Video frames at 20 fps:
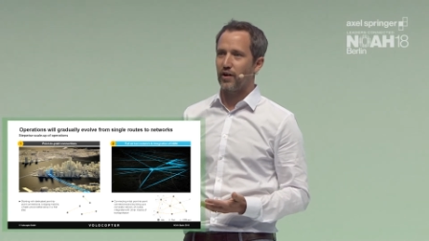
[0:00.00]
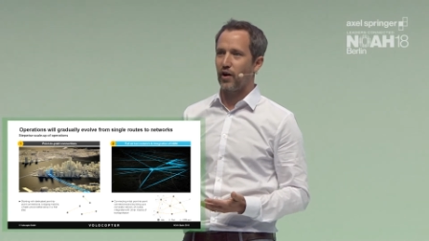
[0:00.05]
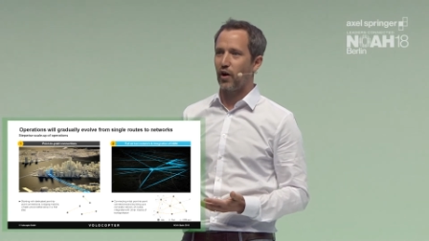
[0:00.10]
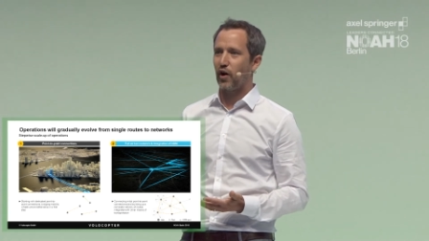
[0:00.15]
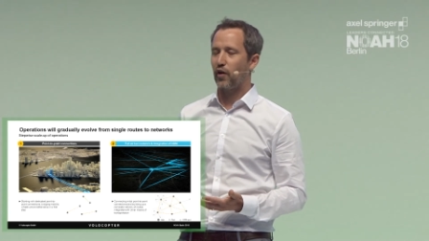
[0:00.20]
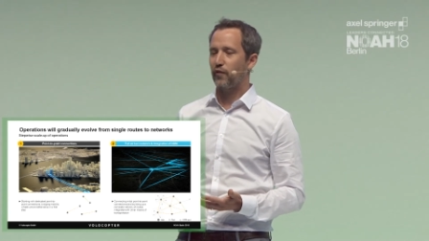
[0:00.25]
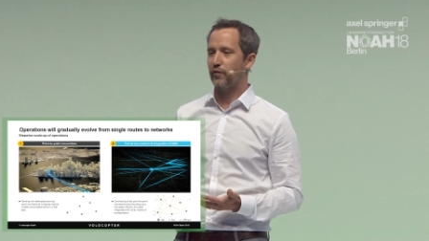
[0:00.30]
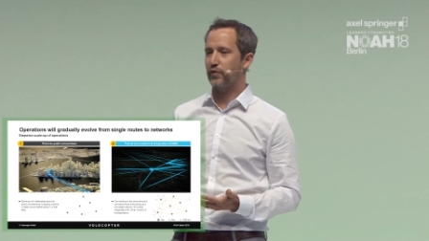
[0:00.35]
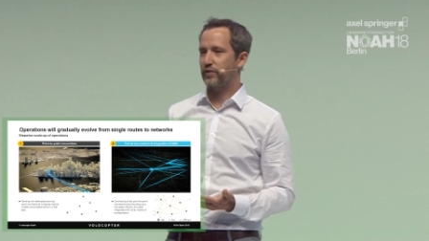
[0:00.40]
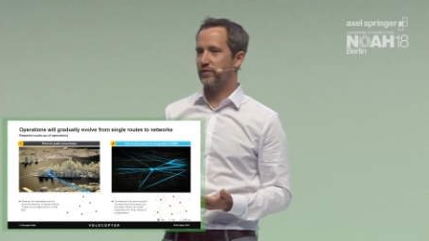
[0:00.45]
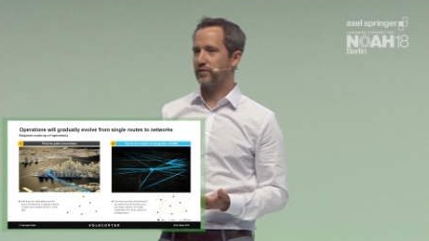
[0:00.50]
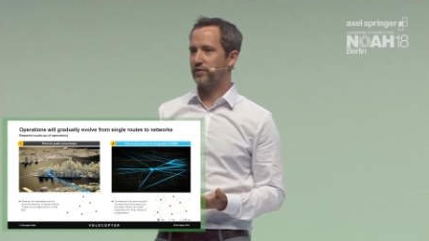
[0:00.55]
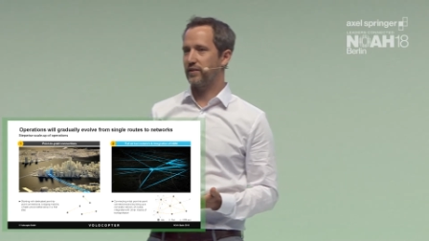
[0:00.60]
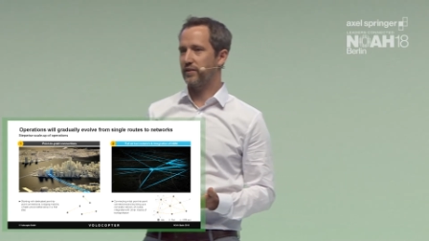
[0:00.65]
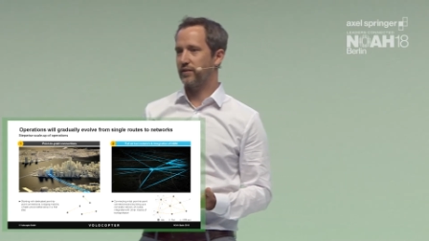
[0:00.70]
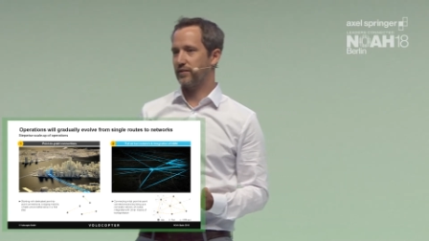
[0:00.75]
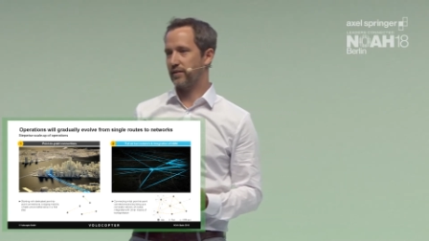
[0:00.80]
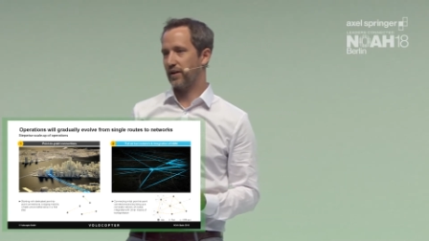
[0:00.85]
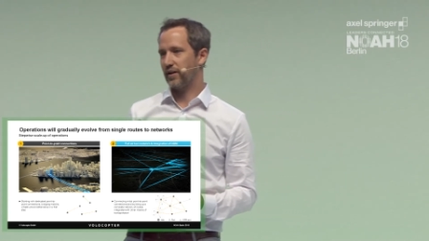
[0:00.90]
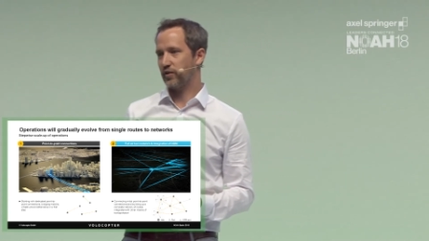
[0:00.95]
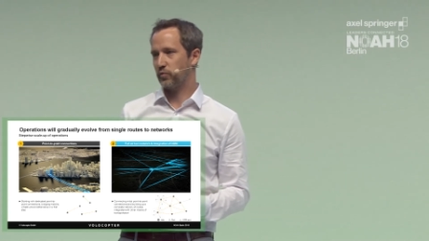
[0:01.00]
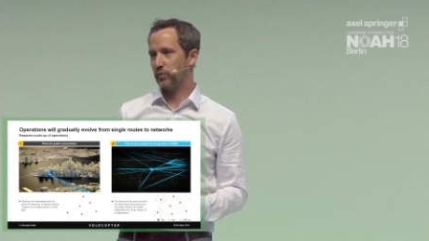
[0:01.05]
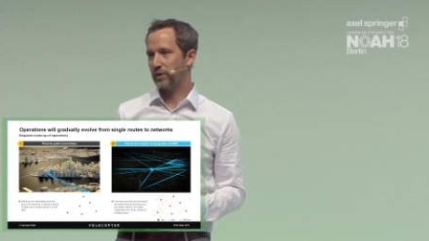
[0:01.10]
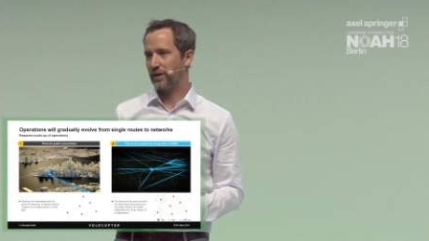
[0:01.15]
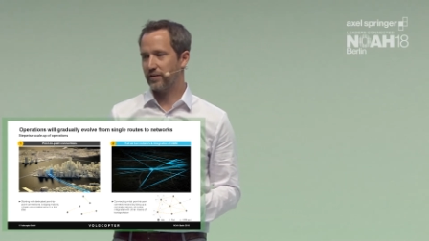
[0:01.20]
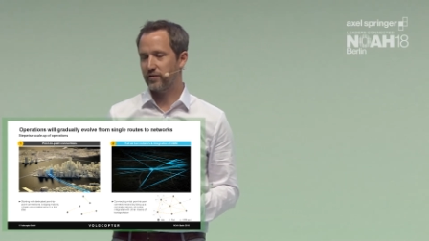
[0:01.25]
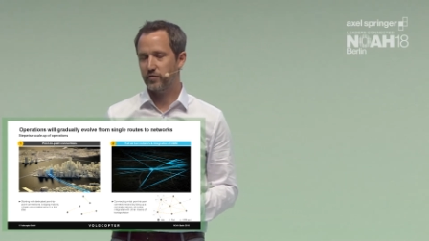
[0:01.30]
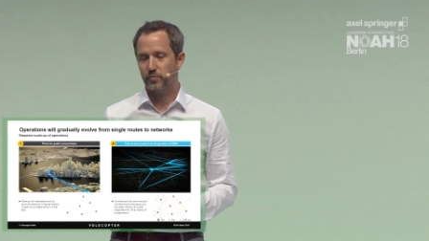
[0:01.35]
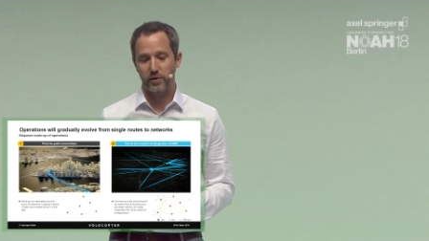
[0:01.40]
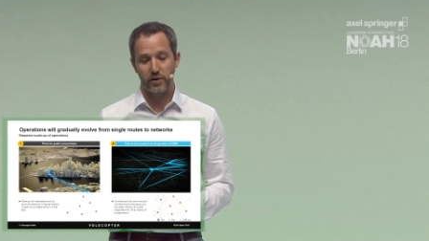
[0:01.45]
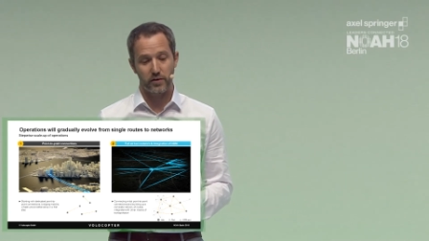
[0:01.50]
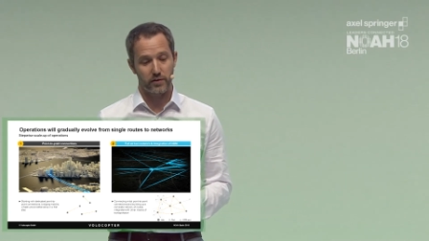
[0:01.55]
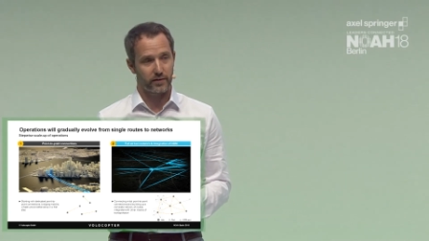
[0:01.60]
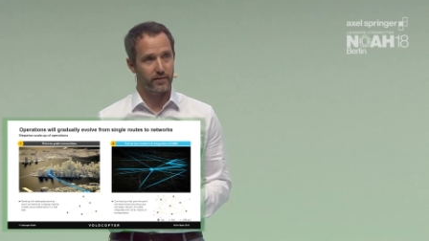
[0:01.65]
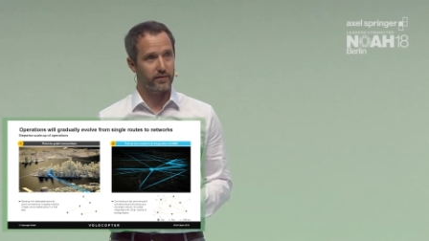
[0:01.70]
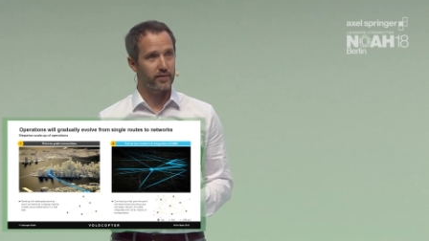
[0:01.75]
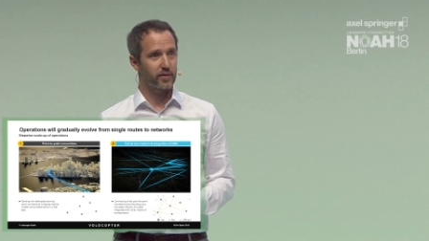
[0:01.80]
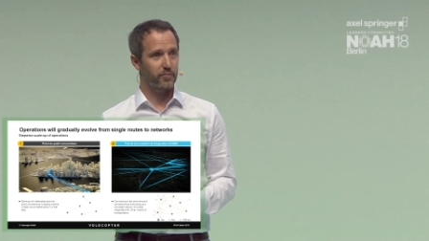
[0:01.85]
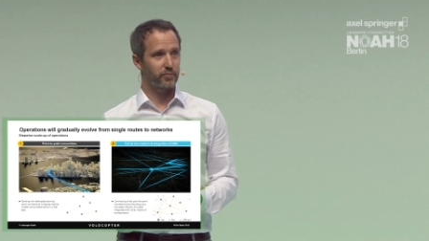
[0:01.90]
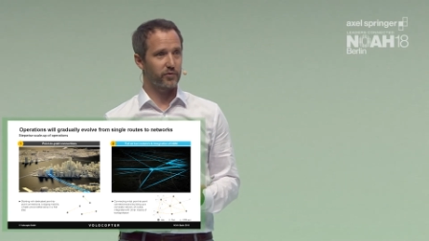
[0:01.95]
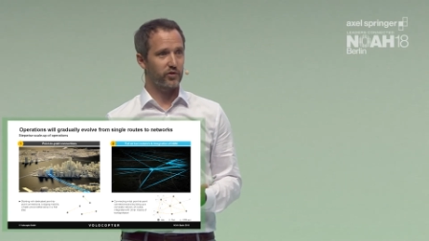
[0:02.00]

of the cities as we experience them